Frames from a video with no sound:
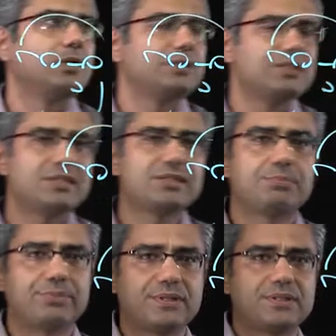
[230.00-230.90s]
This is the
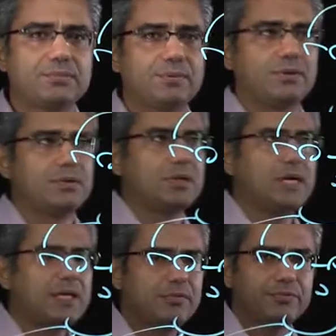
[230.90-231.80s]
principle.
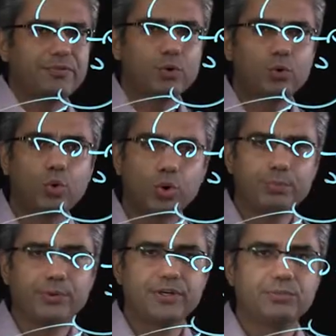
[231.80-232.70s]
And for
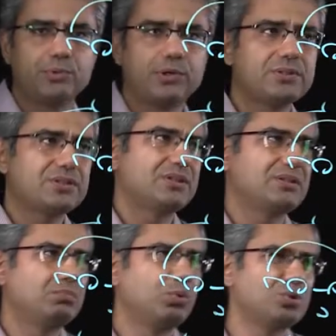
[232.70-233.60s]
corporate bonds,
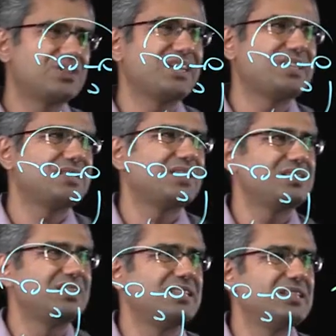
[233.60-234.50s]
in most
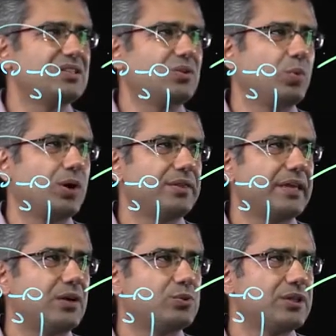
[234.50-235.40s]
cases, this is
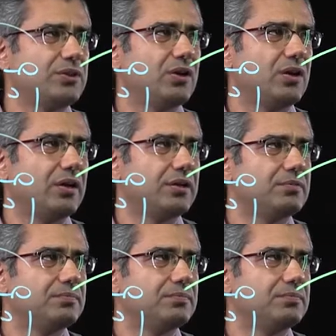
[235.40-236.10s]
$1,000.